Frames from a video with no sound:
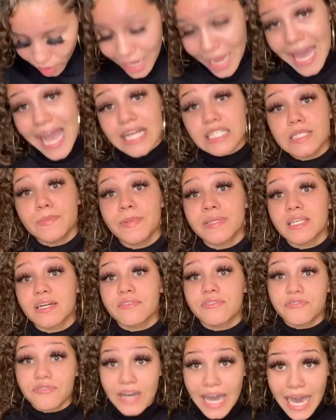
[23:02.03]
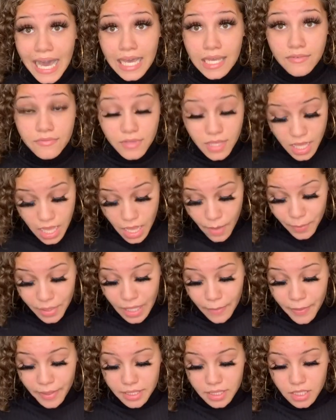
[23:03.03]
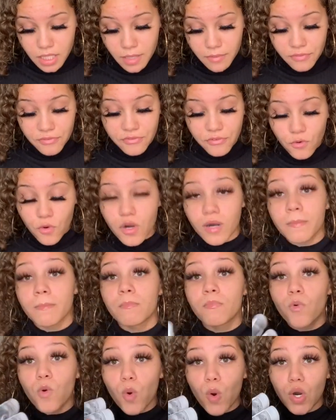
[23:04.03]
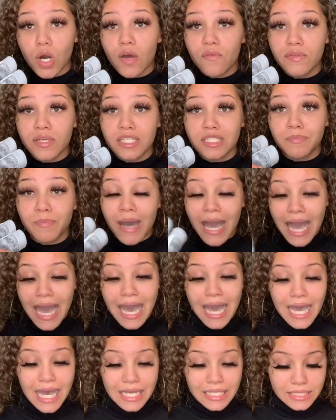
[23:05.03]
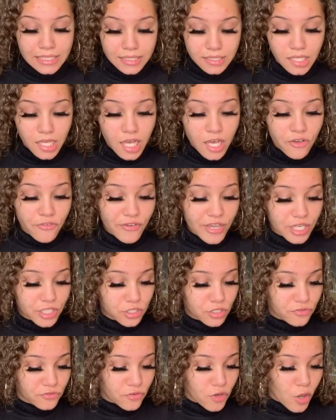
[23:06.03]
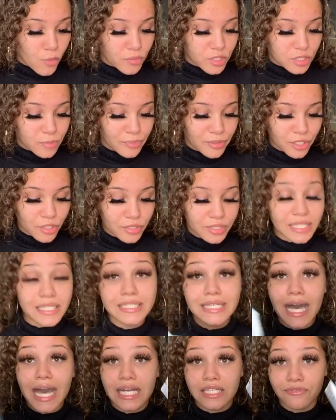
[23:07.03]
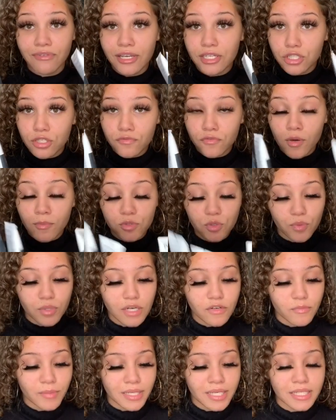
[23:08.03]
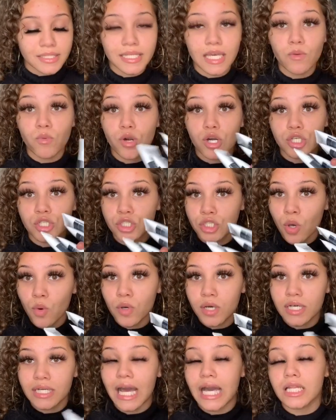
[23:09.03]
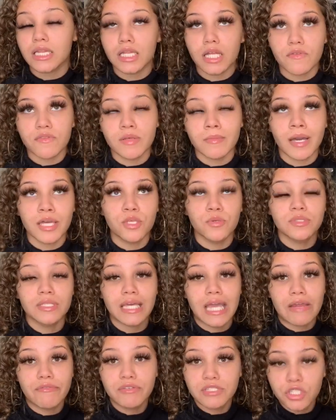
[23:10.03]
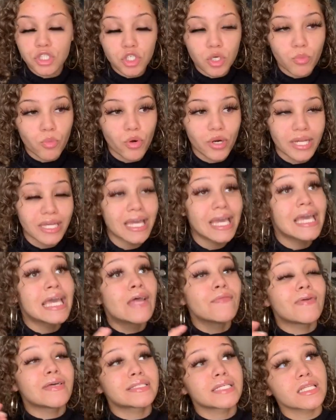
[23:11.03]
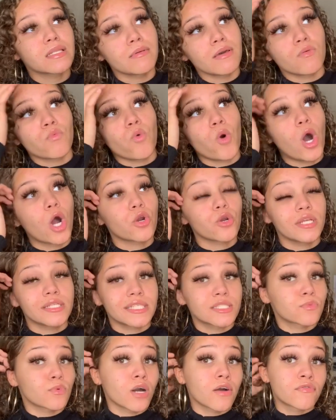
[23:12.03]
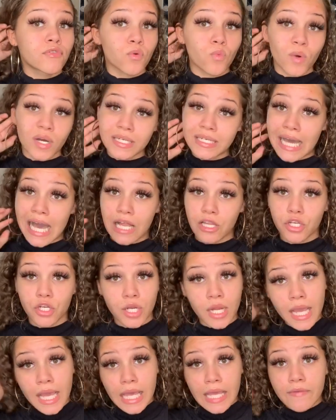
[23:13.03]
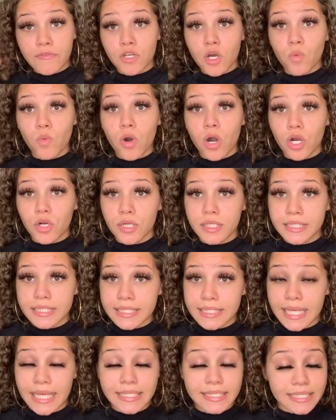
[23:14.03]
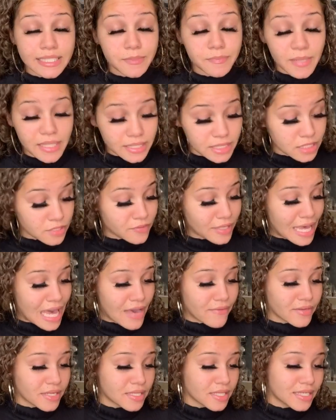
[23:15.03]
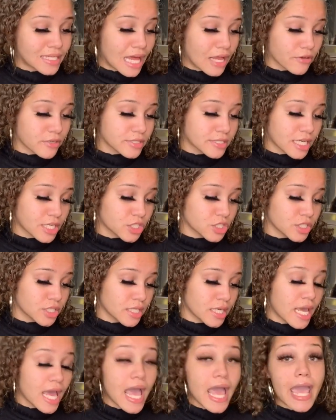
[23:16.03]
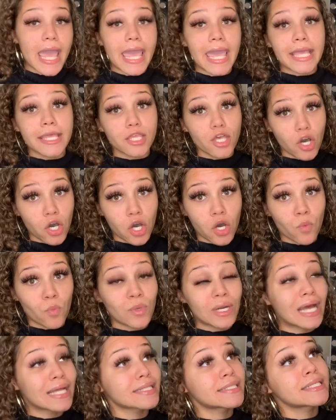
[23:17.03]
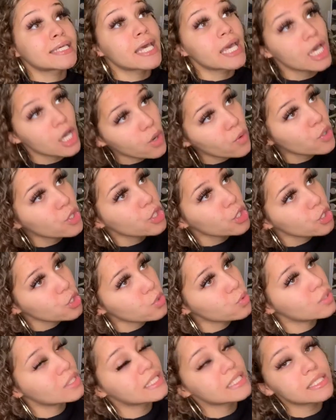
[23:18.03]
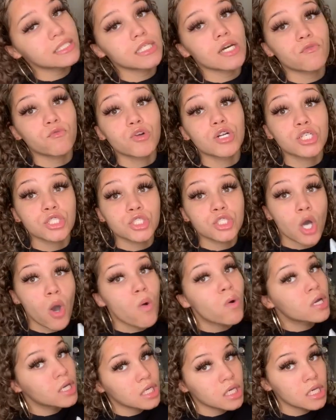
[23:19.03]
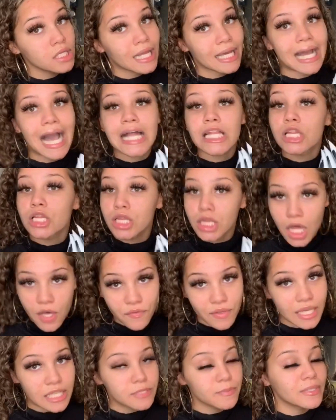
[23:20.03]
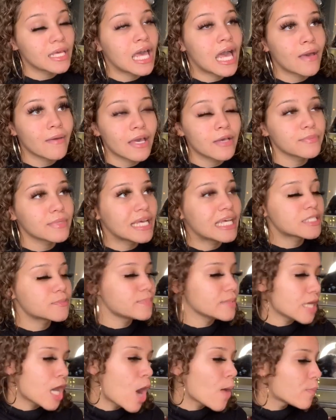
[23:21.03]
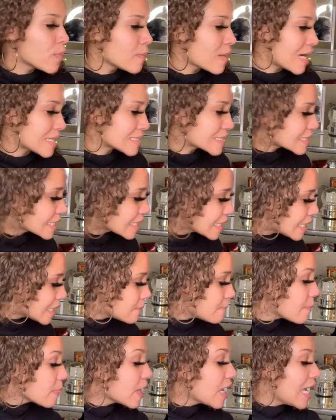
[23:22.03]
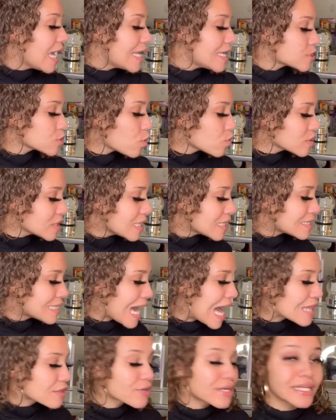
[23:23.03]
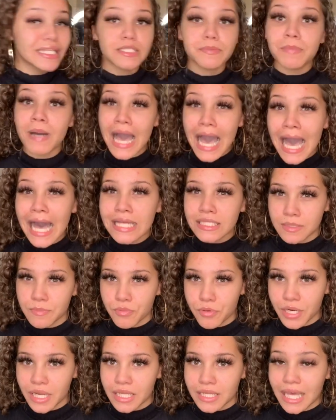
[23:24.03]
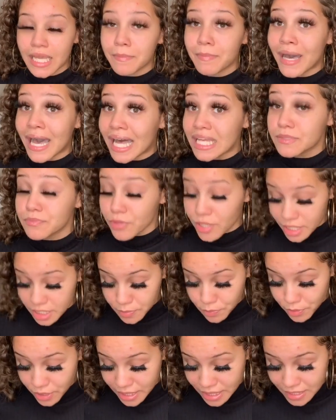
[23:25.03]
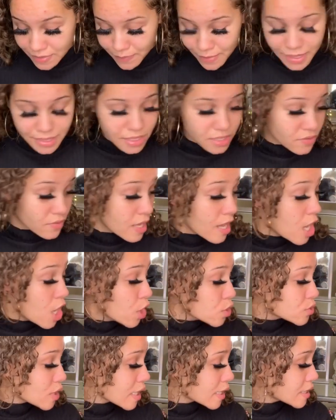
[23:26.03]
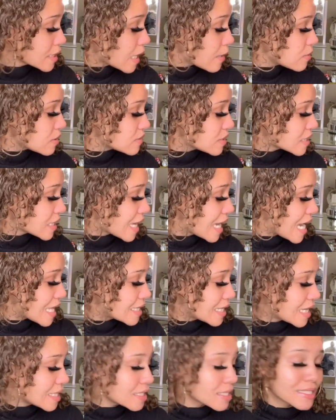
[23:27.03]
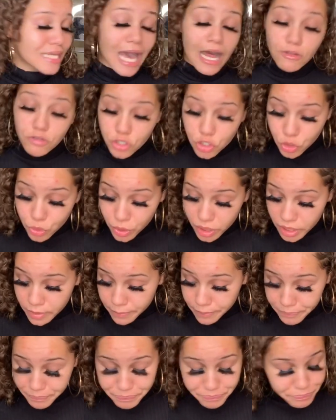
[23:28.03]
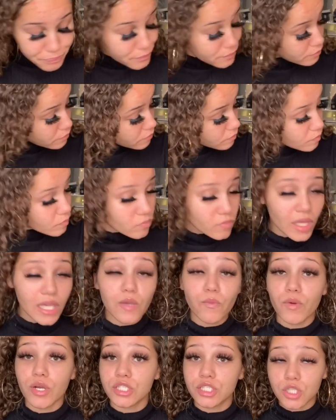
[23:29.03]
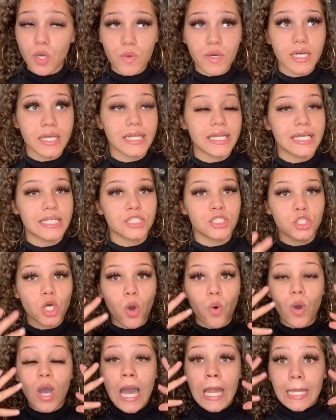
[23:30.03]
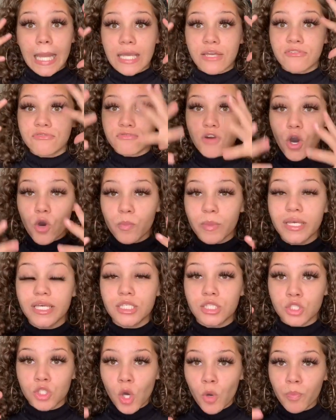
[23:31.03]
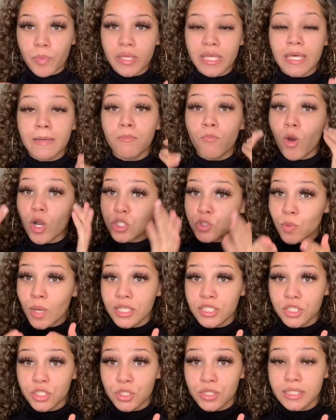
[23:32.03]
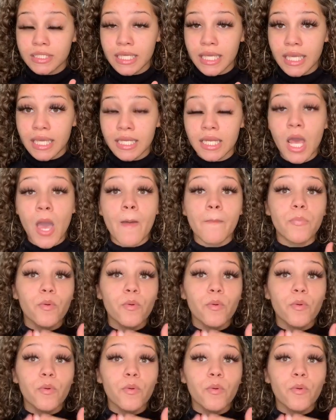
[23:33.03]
I actually picked up five but I picked up four more of these Pond's facial foam, these pure detox facial foams or whatever, because they work so good. I love them. I use it every single morning. They sell them at Walgreens as well for $1. Even though Walgreens is, is expensive, they have it in the dollar section. And y'all, when I tell you this stuff works so good, like I love it. It's been, it, it's been helping my skin. And it's only a dollar and it's Pond's brand. Like Pond's brand is pretty expensive. So I cannot believe that they had that in the Dollar Tree. It works so good. It gets so like foamy and soapy. It moisturizes your skin.